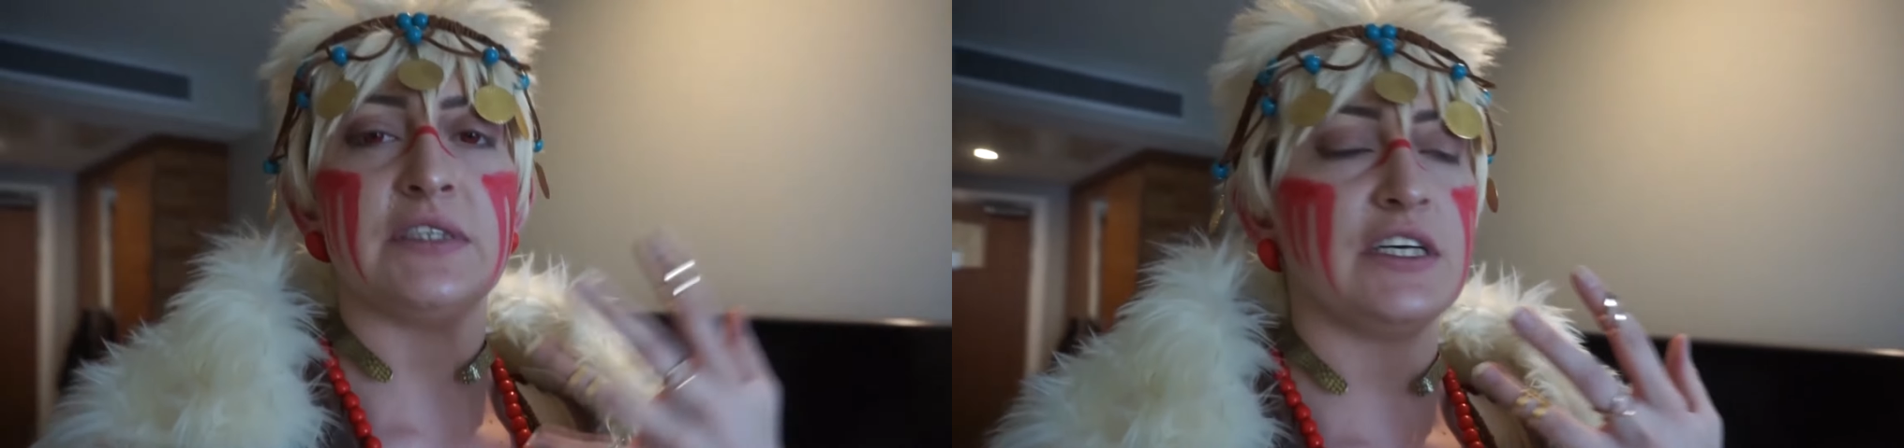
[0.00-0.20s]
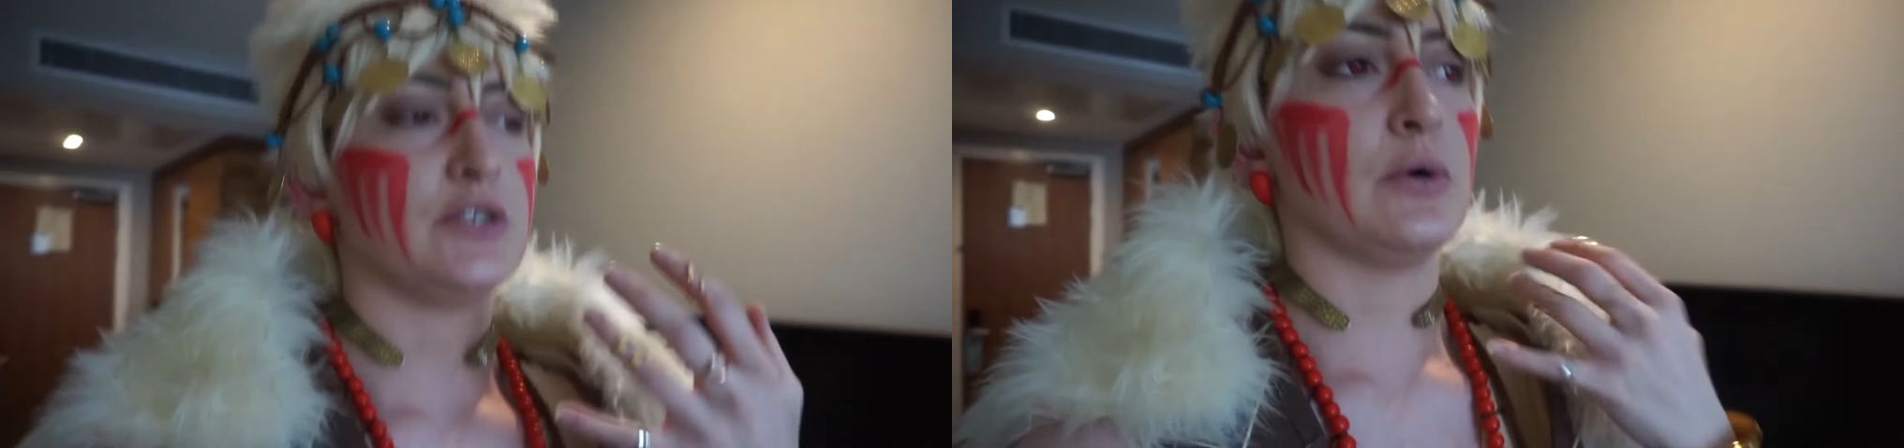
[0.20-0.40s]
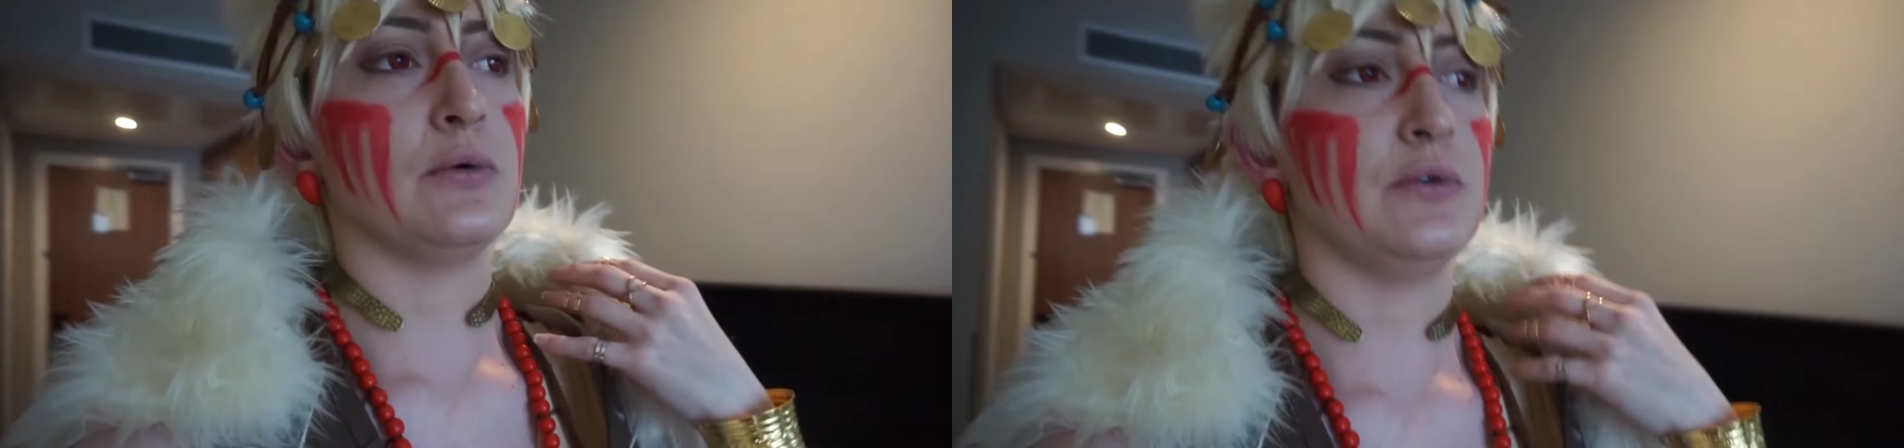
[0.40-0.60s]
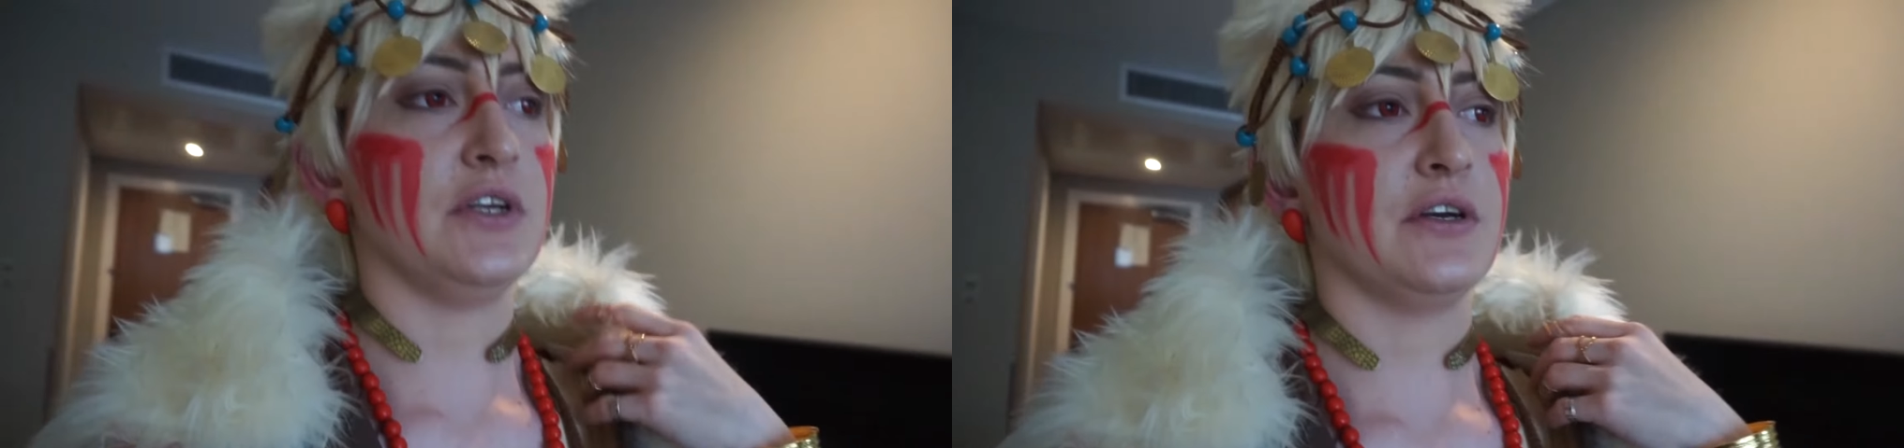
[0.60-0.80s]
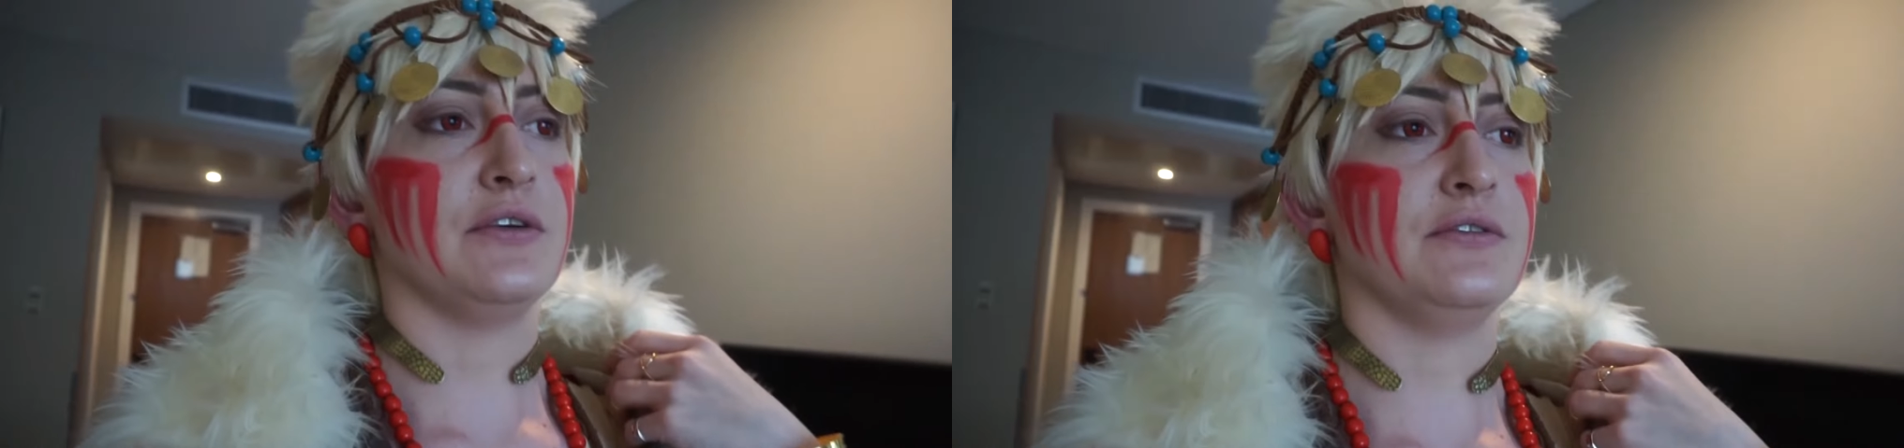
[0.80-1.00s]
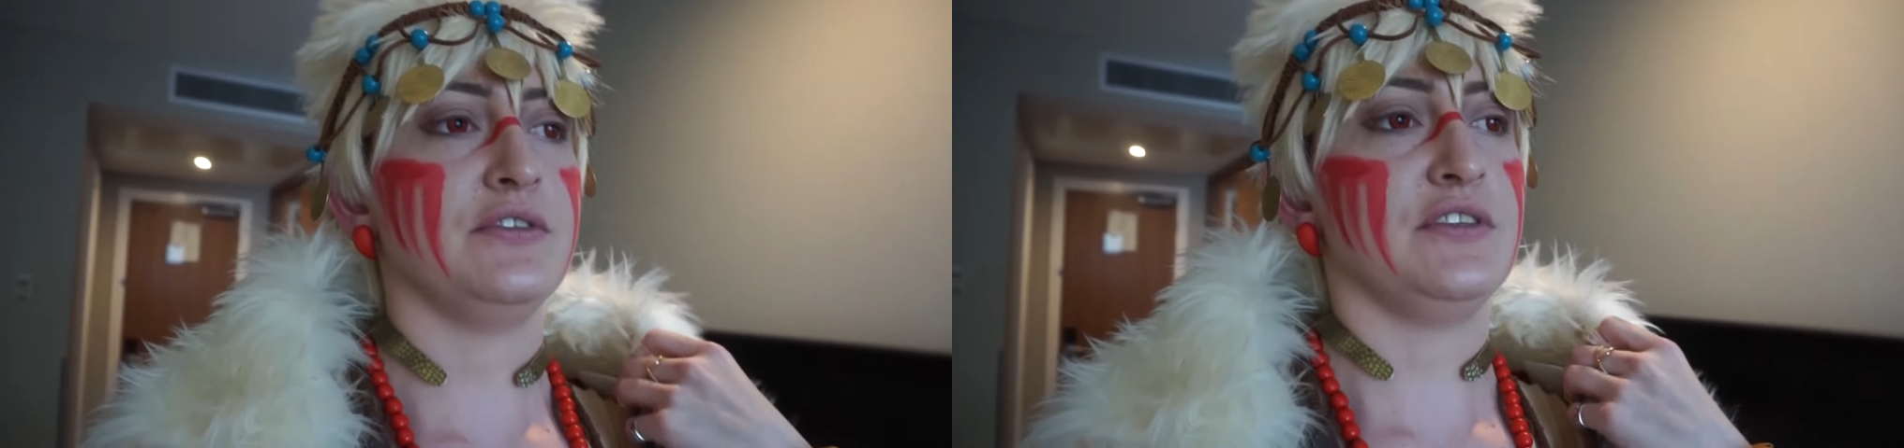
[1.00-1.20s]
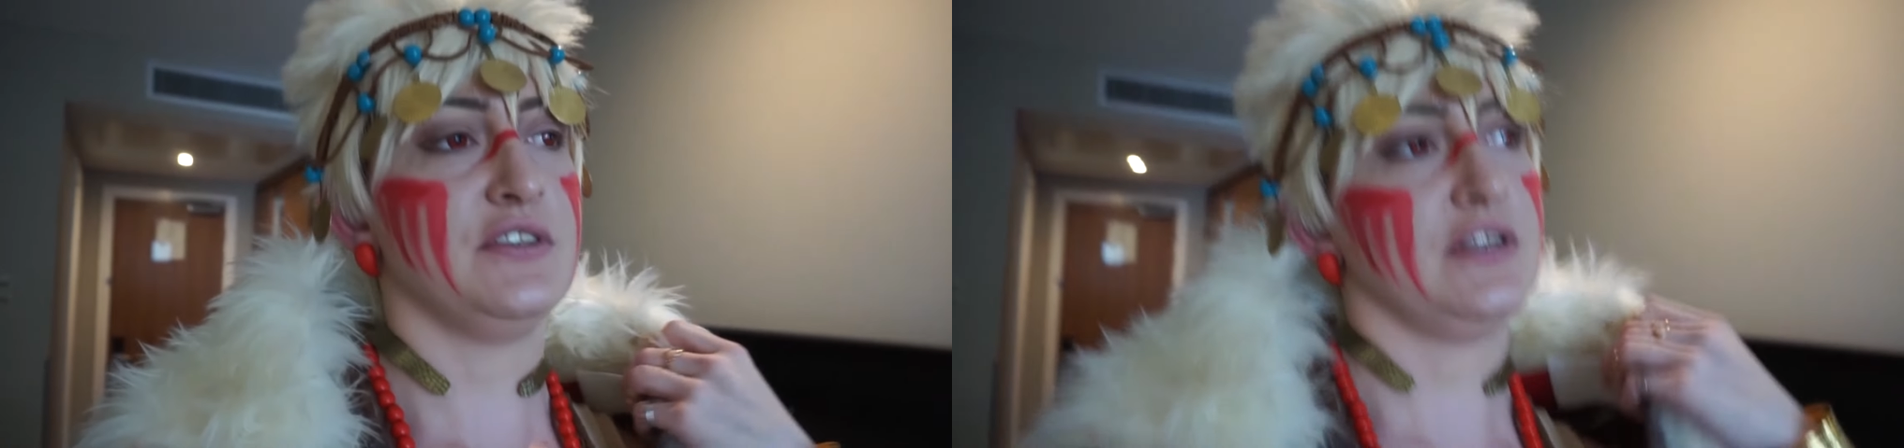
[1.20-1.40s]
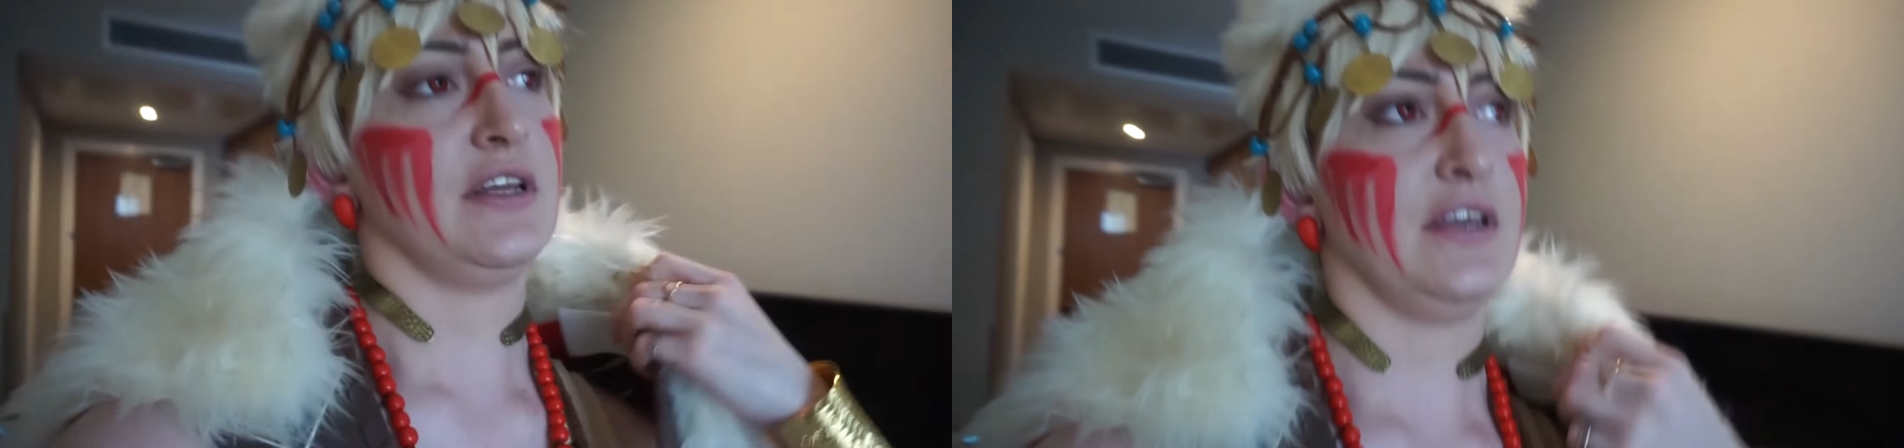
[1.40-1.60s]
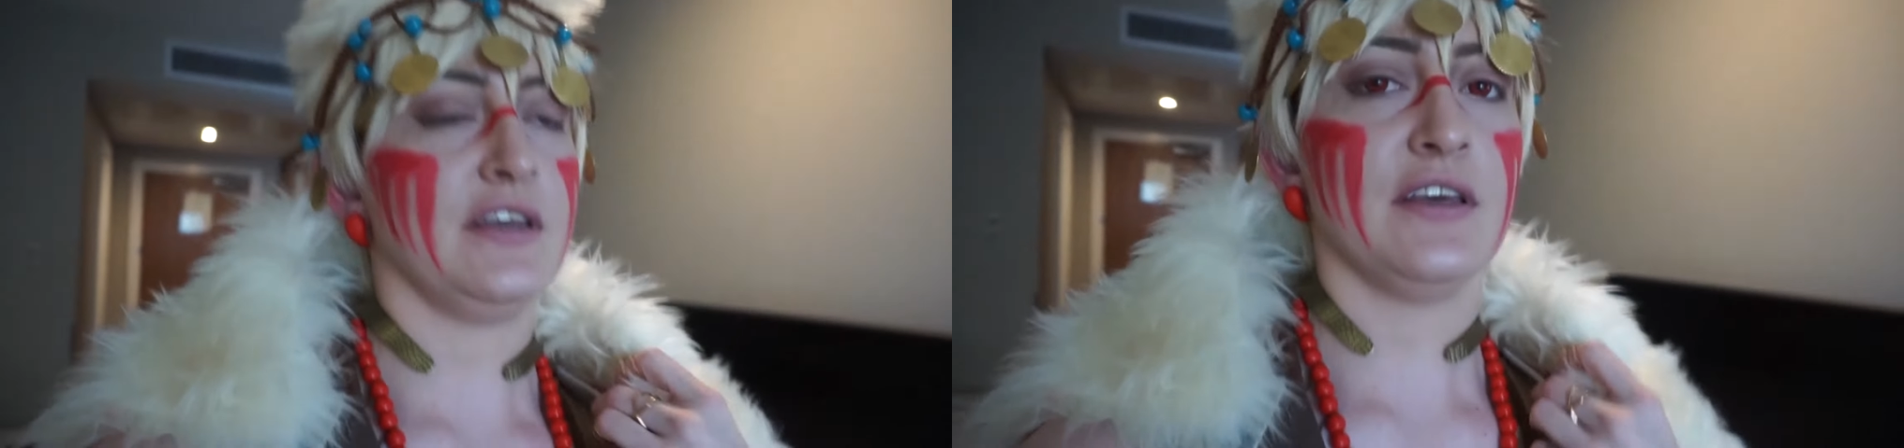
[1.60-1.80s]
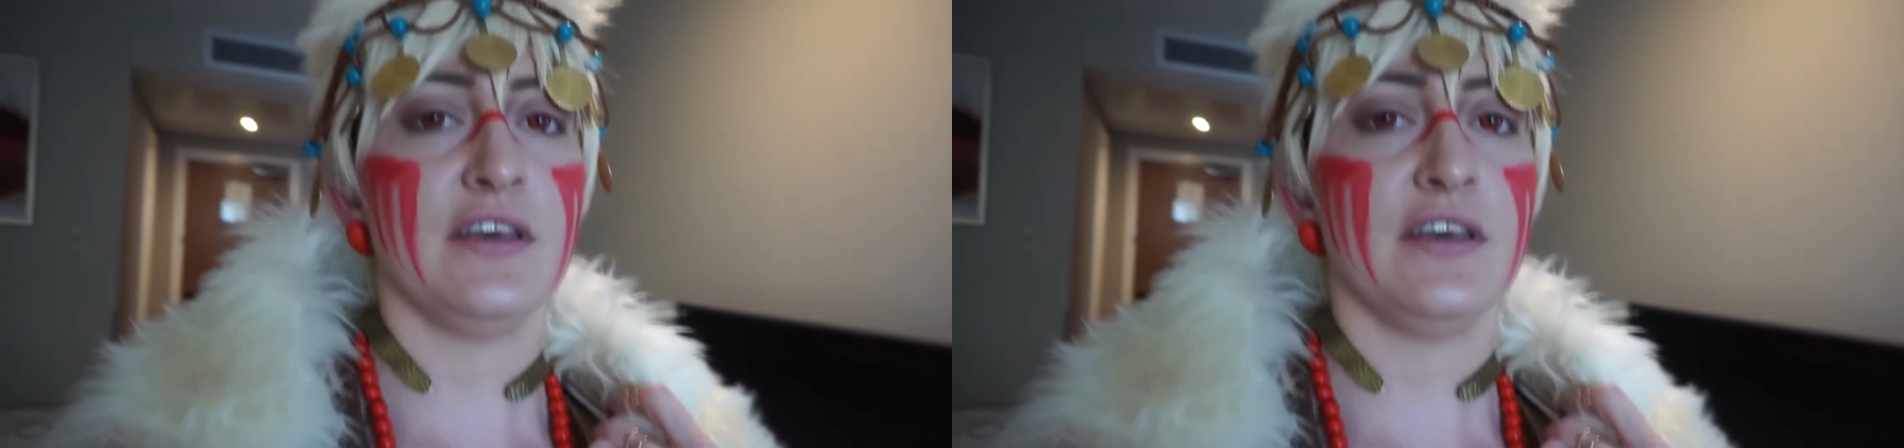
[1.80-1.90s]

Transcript: TikTok audios just to like